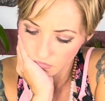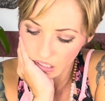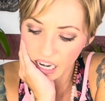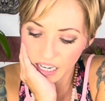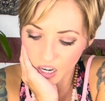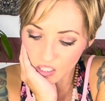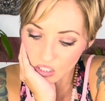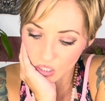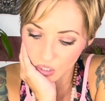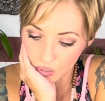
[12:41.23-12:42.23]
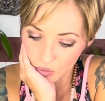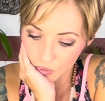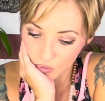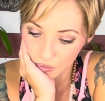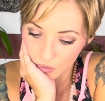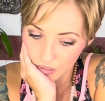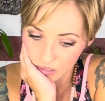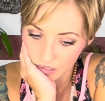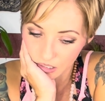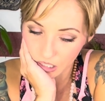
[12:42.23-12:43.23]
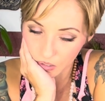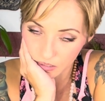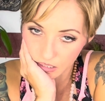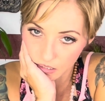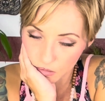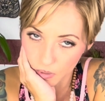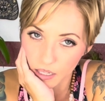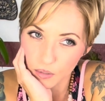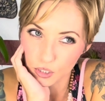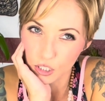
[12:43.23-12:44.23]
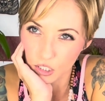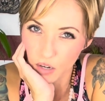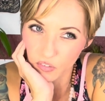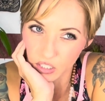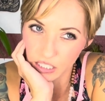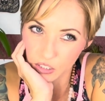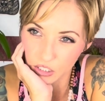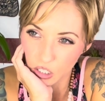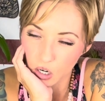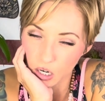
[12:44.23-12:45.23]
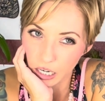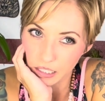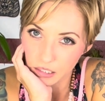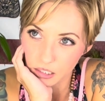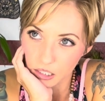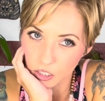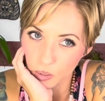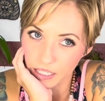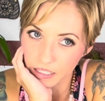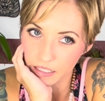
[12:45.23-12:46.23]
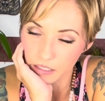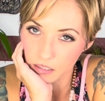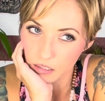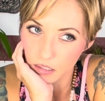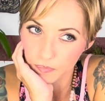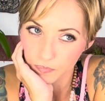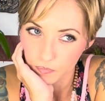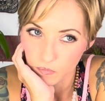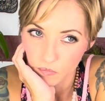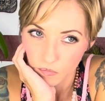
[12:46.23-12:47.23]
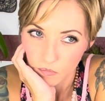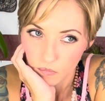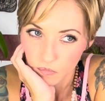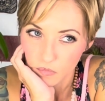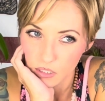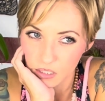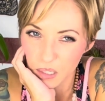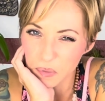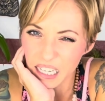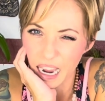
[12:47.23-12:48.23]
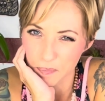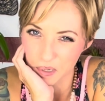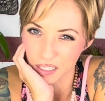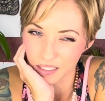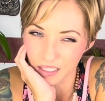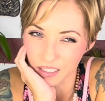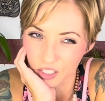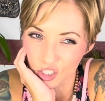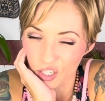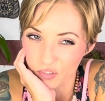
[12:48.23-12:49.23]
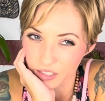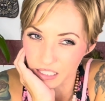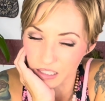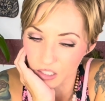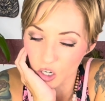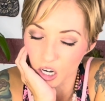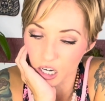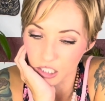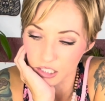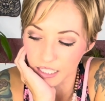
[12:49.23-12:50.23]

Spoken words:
I also noticed while I was shuffling your cards, Aquarius, something happened in shuffling the cards.